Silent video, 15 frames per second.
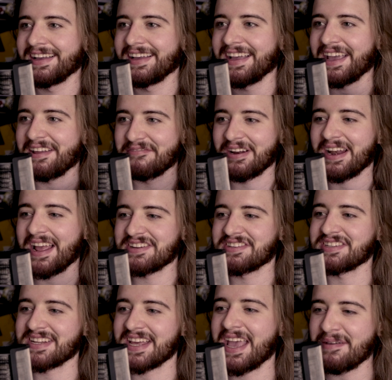in
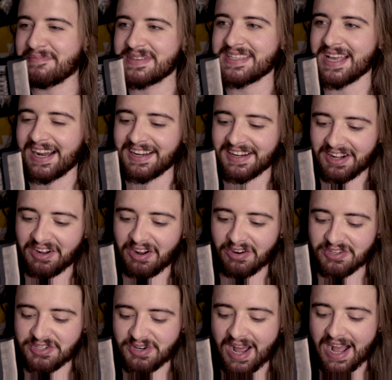relation to him signing a
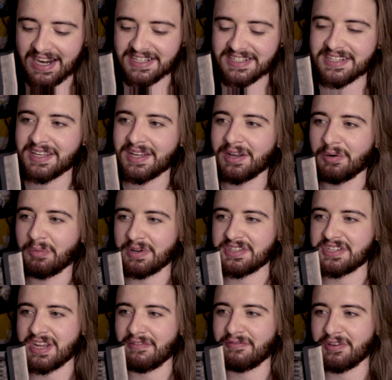contract with
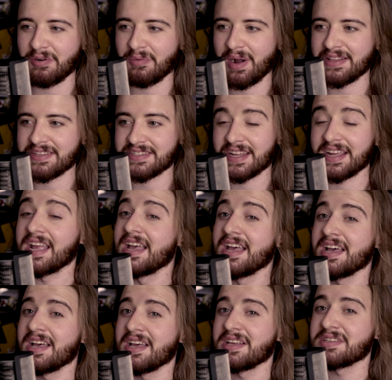Sheffield Wednesday.
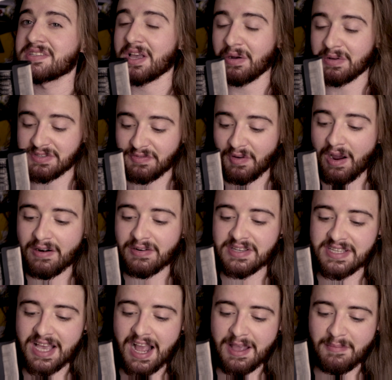So as far as
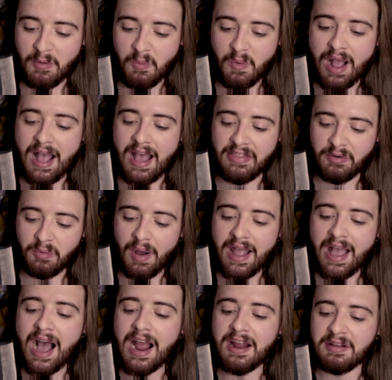I am aware, the
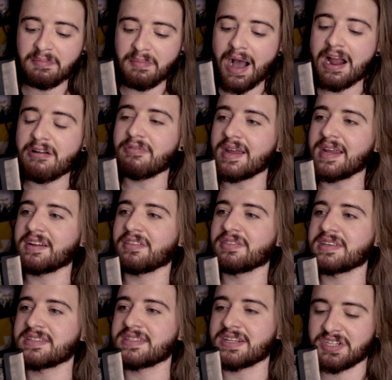way my read on
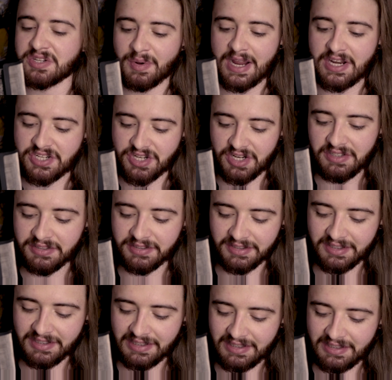this situation
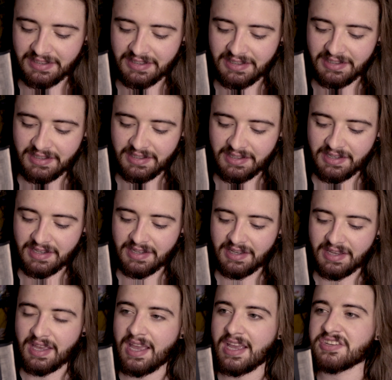
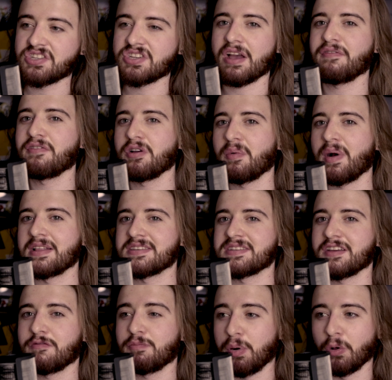is Sheffield Wednesday
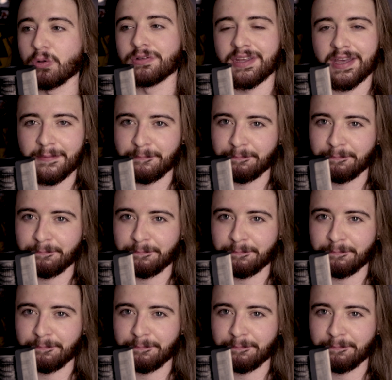have pulled it